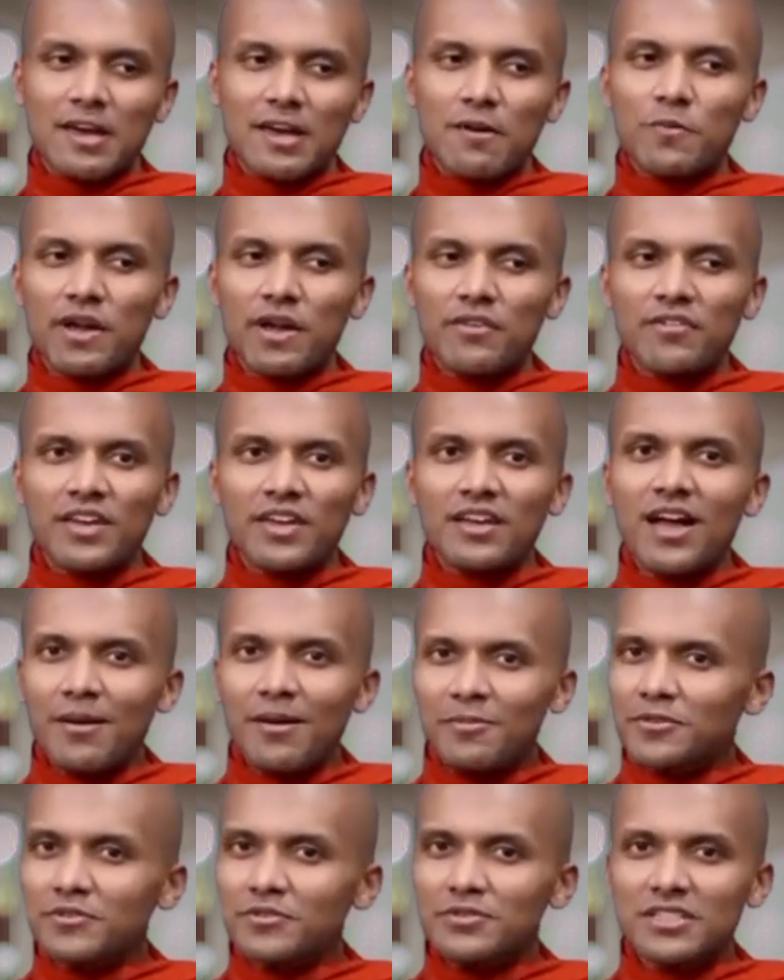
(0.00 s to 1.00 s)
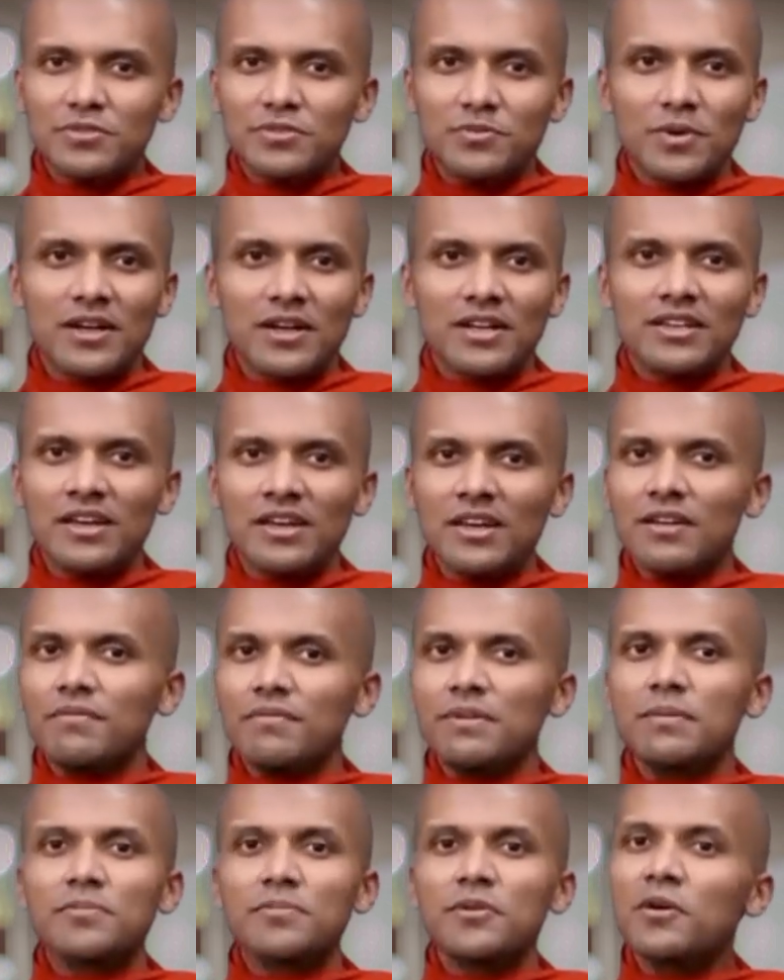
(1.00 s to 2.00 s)
When we come to this world,
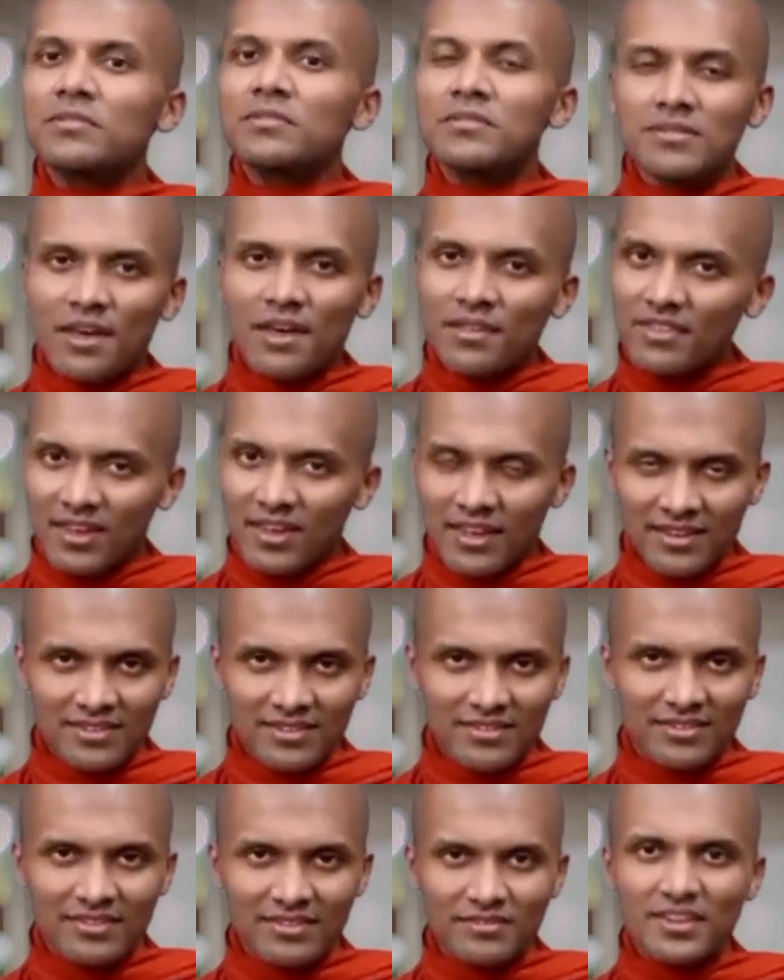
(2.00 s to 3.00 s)
we brought nothing.